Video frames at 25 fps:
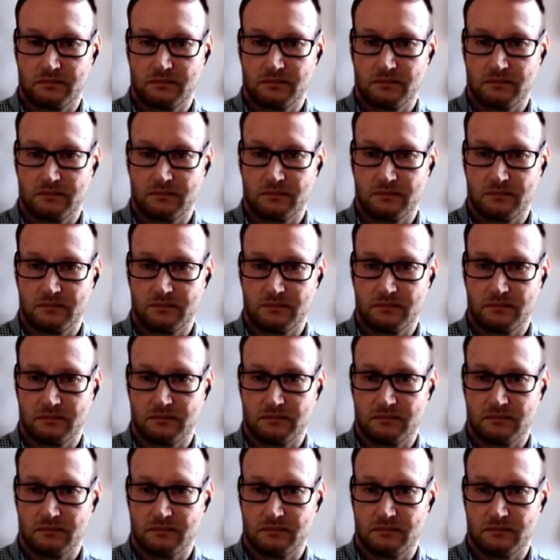
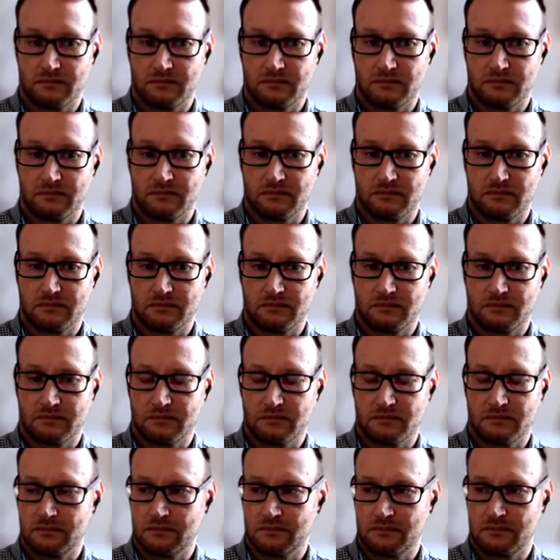
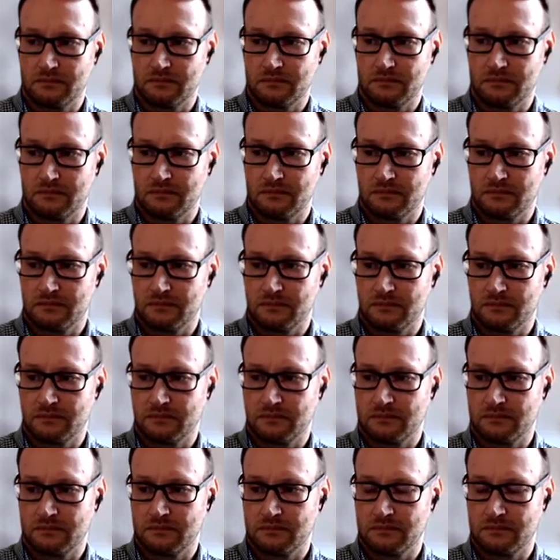
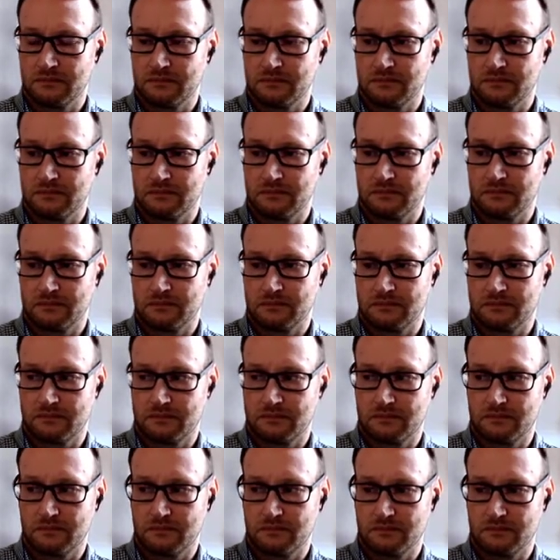
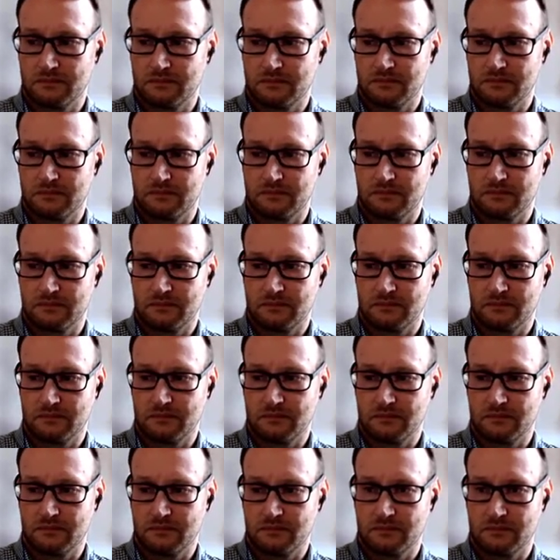
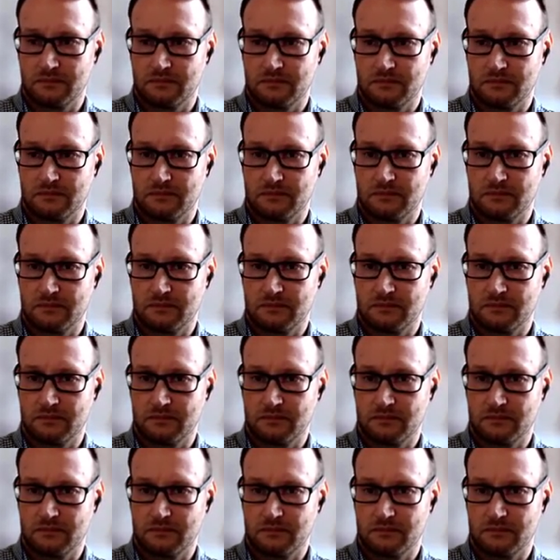
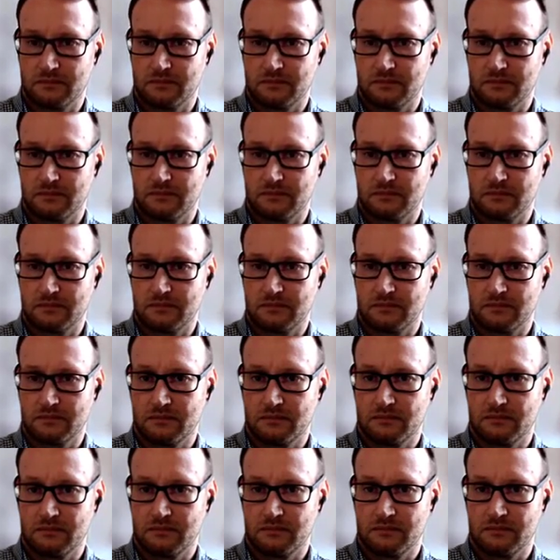
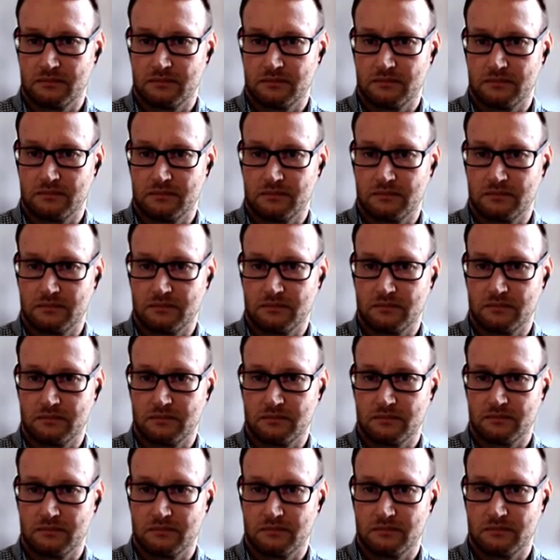The person shown says nothing.